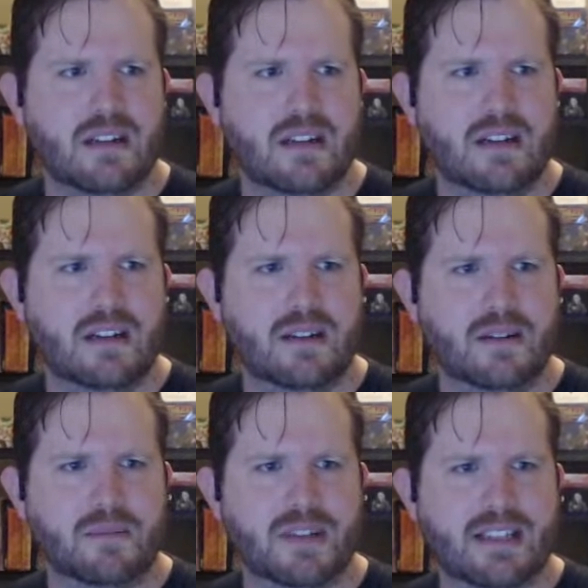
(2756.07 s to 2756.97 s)

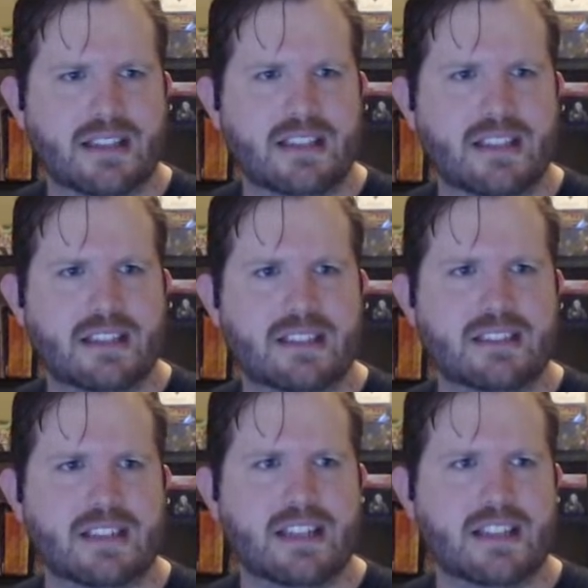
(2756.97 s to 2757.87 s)
like
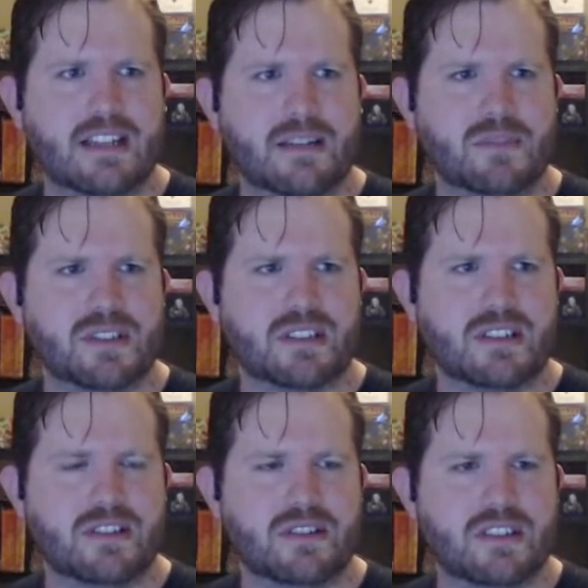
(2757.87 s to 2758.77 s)
this, and then I'm just
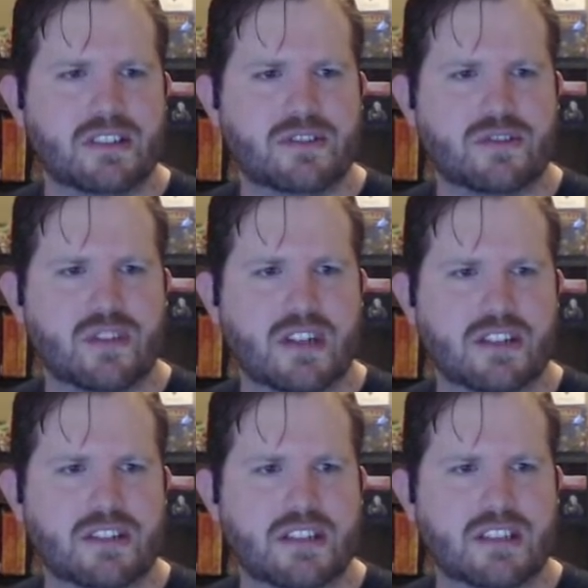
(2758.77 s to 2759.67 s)
gonna do
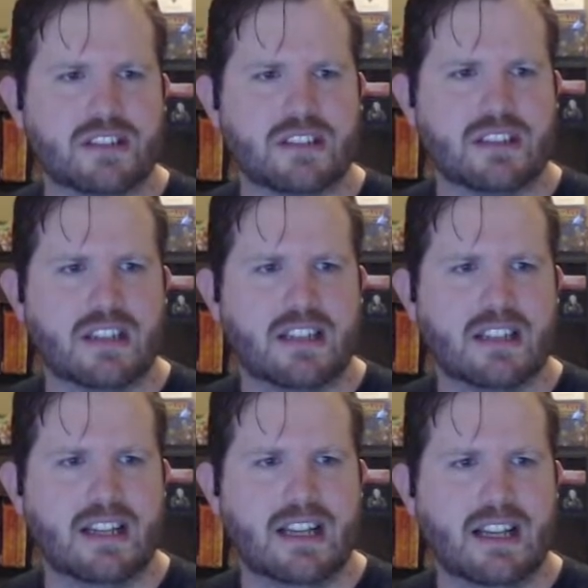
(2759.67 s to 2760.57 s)
instructions
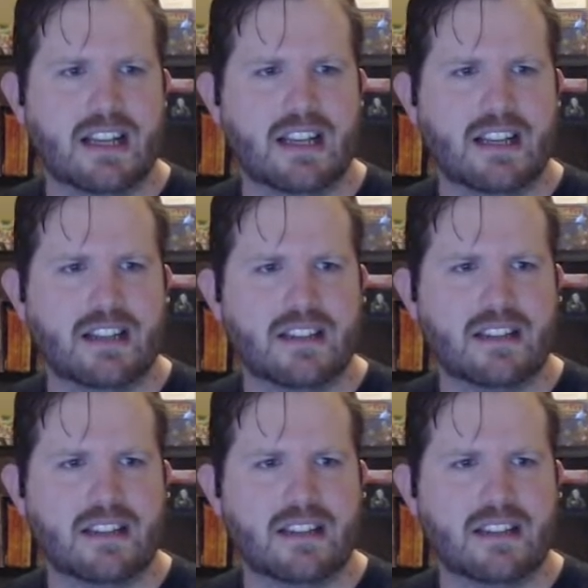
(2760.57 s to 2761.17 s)
dot add